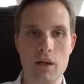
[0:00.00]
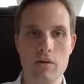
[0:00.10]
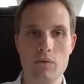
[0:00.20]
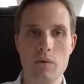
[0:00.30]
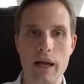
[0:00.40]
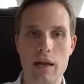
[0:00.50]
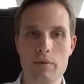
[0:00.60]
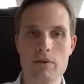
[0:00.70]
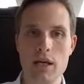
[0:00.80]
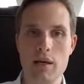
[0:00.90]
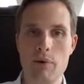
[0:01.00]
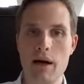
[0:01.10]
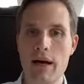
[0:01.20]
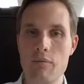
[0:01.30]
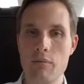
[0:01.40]
we were able to keep a
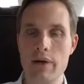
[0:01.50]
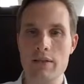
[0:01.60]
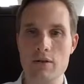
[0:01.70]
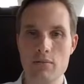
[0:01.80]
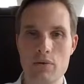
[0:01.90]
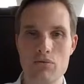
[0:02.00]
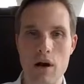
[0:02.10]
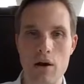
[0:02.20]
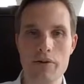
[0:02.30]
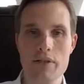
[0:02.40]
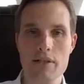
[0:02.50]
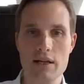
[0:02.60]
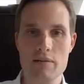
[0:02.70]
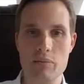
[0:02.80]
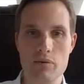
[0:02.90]
high momentum throughout the
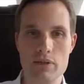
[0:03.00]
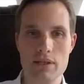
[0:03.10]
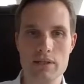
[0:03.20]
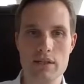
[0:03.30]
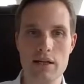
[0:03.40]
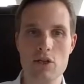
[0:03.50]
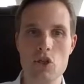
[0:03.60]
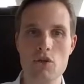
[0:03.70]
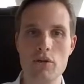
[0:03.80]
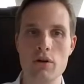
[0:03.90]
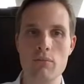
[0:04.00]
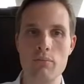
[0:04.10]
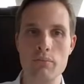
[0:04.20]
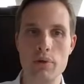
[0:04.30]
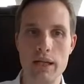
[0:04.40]
sales process and ensure
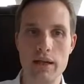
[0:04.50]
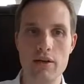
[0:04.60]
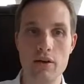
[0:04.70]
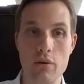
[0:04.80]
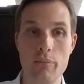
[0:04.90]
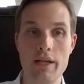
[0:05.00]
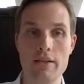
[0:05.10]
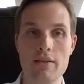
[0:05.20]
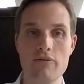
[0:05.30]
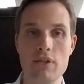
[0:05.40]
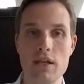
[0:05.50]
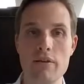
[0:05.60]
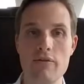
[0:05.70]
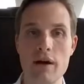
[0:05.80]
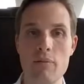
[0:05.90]
a competitive deal
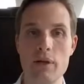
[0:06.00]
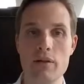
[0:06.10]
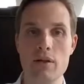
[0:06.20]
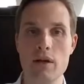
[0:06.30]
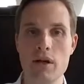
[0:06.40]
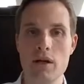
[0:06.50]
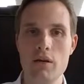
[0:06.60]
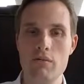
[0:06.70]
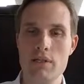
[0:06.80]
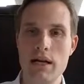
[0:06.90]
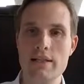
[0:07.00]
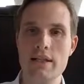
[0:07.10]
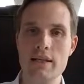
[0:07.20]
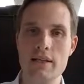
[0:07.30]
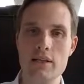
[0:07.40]
environment,
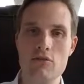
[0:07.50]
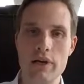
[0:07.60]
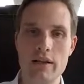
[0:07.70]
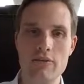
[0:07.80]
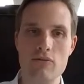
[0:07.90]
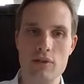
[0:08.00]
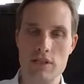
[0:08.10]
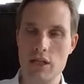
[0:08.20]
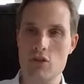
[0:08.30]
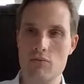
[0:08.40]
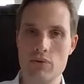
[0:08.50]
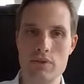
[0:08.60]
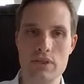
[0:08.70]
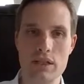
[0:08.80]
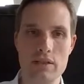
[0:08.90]
resulting in an attractive transaction
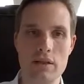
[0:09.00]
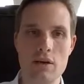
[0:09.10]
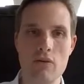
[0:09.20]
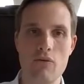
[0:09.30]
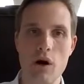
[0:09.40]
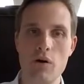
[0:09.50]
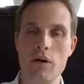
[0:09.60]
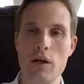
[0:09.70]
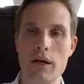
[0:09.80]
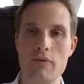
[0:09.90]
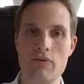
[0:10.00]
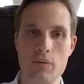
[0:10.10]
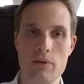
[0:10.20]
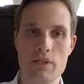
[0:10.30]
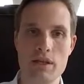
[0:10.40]
proceed for our client
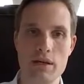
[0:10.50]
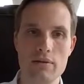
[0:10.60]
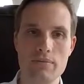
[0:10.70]
from the sale.